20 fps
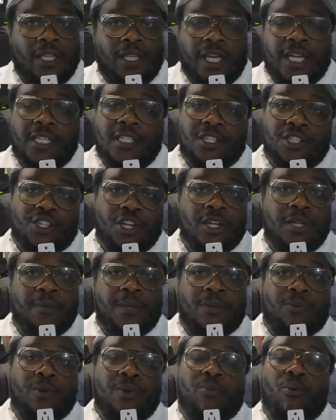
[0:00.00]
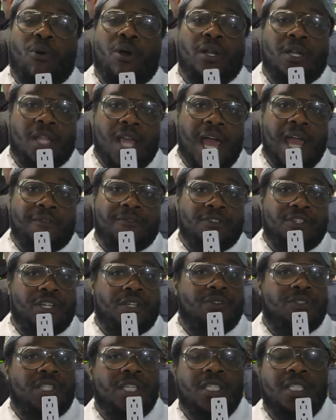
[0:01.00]
Ladies and gentlemen, reporting live for
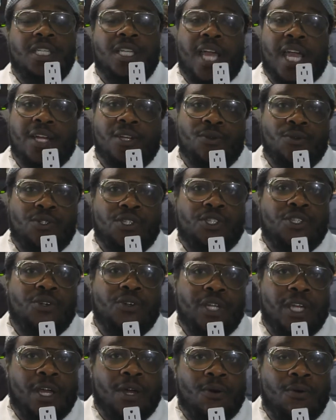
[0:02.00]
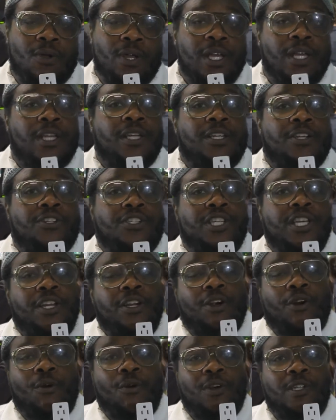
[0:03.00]
Channel 69 News Studio, your
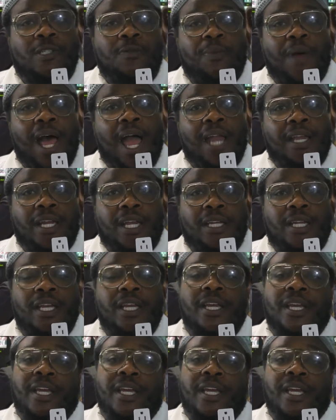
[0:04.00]
senior correspondent